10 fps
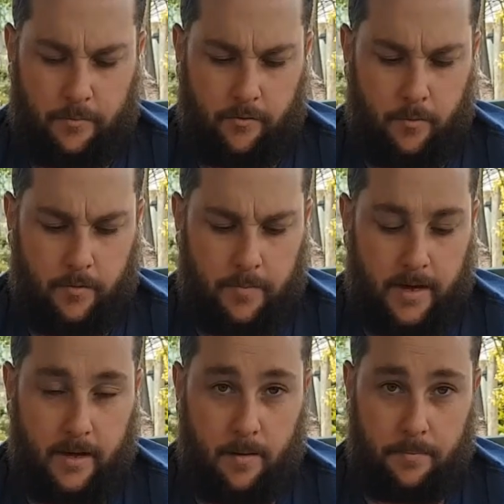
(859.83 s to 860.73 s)
removing
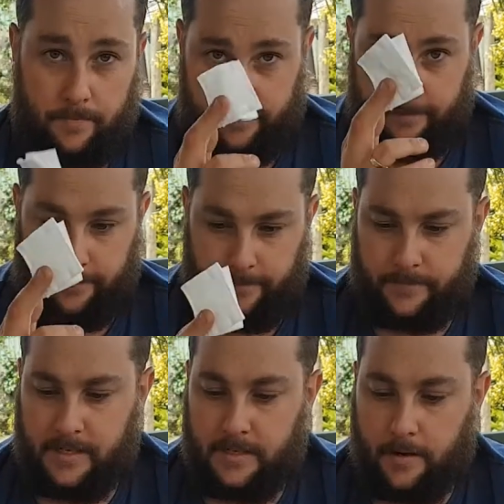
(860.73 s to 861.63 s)
makeup.
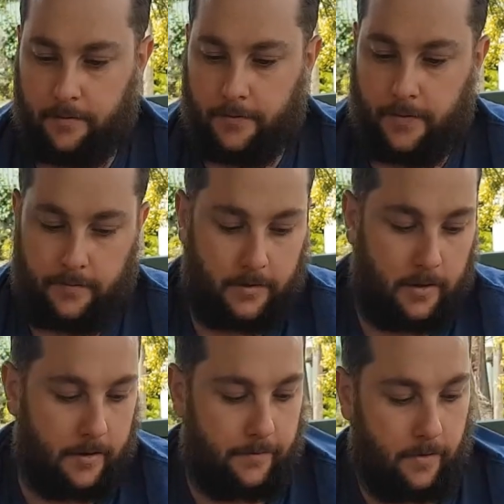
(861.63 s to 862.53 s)
Tinder for
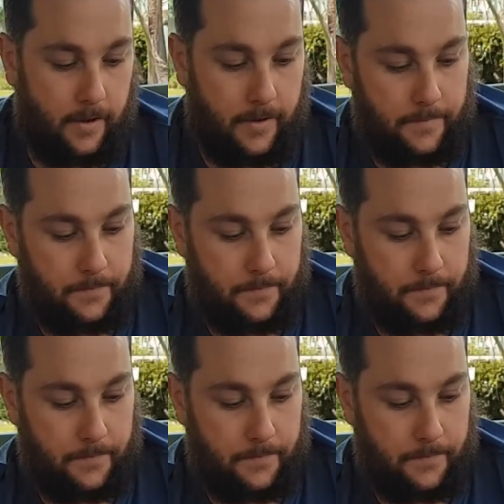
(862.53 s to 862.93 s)
lighting a fire.